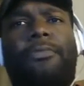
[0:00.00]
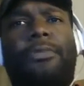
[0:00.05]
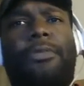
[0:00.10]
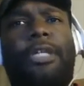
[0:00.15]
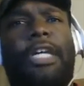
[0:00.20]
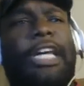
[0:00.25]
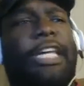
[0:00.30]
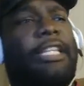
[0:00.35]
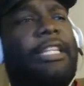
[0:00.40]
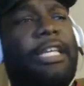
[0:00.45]

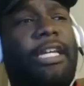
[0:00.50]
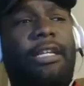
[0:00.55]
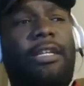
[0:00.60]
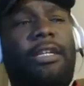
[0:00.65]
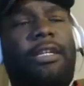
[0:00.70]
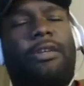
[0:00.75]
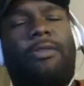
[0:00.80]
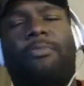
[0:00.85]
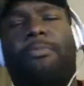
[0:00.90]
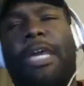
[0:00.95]
And
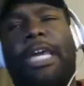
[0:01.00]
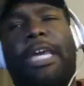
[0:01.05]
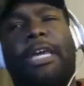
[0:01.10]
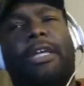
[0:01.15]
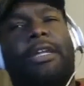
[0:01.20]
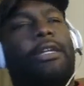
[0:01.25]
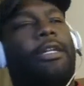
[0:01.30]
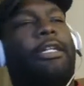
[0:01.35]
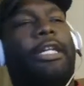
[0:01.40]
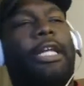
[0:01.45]
then,
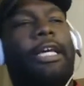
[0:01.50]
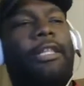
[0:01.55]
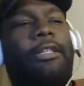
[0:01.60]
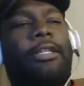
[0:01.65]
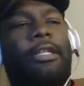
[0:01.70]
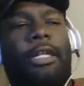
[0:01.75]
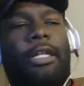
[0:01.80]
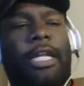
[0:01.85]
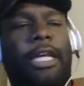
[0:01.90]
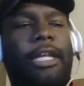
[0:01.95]
man, let
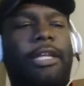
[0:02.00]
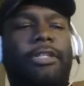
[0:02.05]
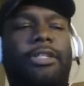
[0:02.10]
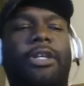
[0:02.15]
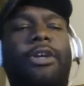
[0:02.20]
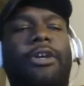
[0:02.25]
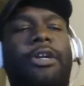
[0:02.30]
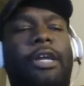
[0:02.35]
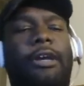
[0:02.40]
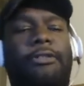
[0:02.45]
it
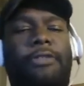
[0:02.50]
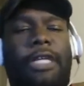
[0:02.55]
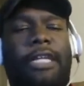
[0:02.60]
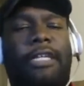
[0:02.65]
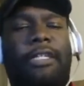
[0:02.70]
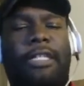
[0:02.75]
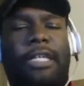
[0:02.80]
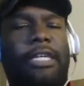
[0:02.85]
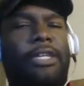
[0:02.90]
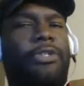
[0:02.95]
turn out that
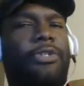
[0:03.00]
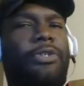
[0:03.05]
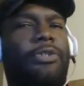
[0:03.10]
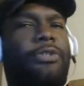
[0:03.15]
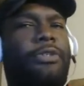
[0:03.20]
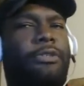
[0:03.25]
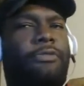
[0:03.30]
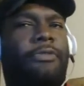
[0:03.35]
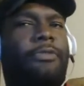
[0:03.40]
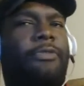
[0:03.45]
it's easier
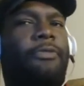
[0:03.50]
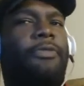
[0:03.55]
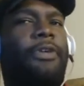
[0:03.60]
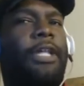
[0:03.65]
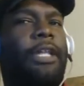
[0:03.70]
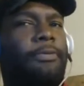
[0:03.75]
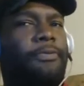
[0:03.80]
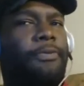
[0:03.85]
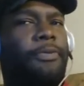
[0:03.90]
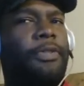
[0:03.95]
to
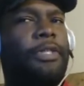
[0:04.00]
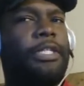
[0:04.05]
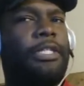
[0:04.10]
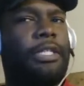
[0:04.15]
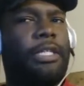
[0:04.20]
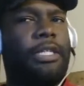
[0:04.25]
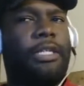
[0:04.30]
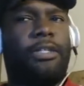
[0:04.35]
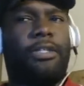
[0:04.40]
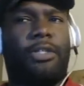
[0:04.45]
develop for this
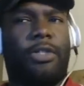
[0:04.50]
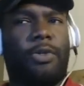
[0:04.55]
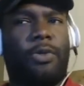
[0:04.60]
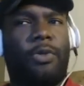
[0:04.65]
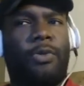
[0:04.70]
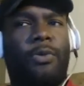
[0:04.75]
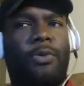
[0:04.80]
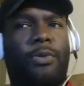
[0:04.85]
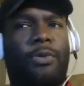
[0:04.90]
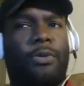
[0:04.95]
thing
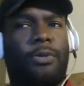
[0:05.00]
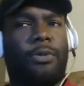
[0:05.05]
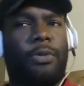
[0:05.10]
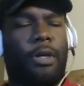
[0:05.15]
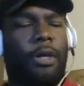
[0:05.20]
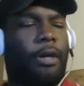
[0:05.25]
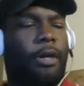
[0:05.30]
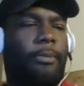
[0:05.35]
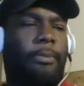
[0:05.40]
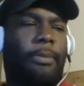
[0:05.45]
too.
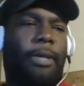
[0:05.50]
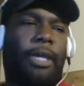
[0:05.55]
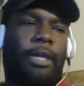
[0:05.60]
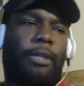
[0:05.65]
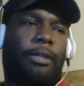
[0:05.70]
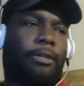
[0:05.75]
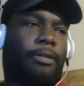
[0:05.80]
Oh man,